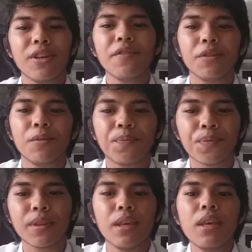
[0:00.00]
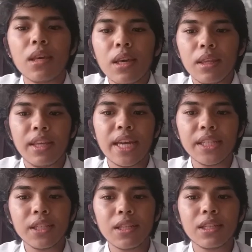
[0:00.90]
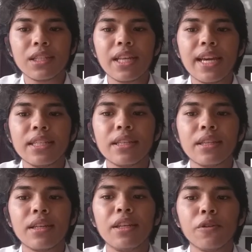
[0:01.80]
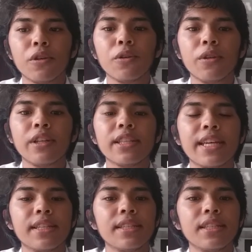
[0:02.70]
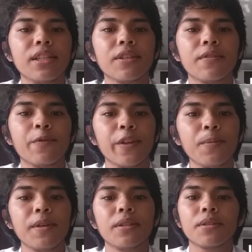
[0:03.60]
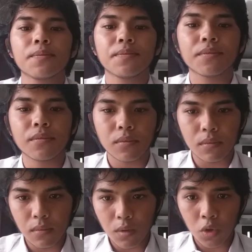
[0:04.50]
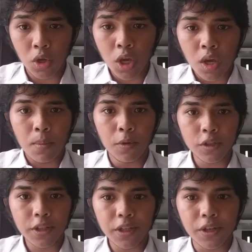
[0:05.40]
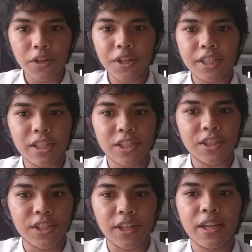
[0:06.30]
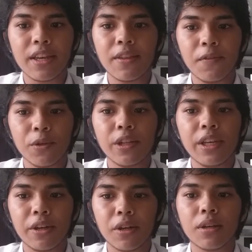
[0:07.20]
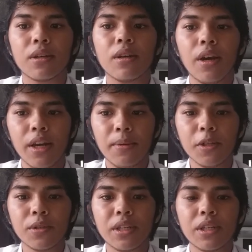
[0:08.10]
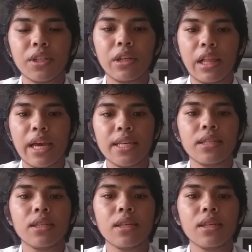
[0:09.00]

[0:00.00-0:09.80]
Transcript: revenue? The answer to this lies in the neo-colonial tendencies of the Philippines. Most of the country is still stuck in the feudal era, unable to industrialize.